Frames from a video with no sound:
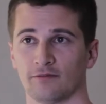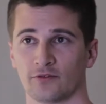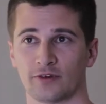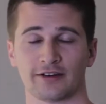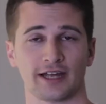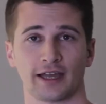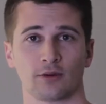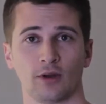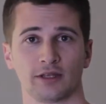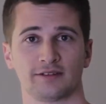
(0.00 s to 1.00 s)
very high
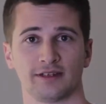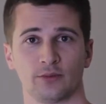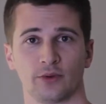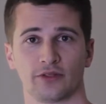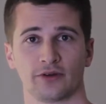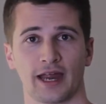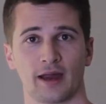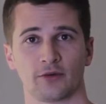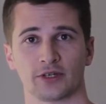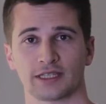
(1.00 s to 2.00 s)
quality with your
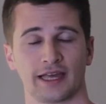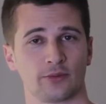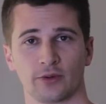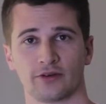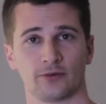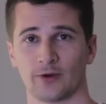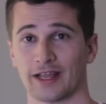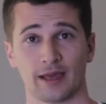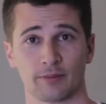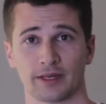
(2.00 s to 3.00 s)
cameras, like with a
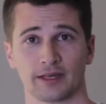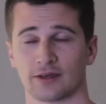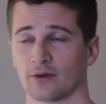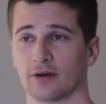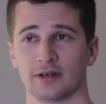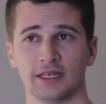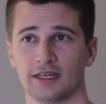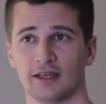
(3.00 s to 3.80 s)
Red Epic or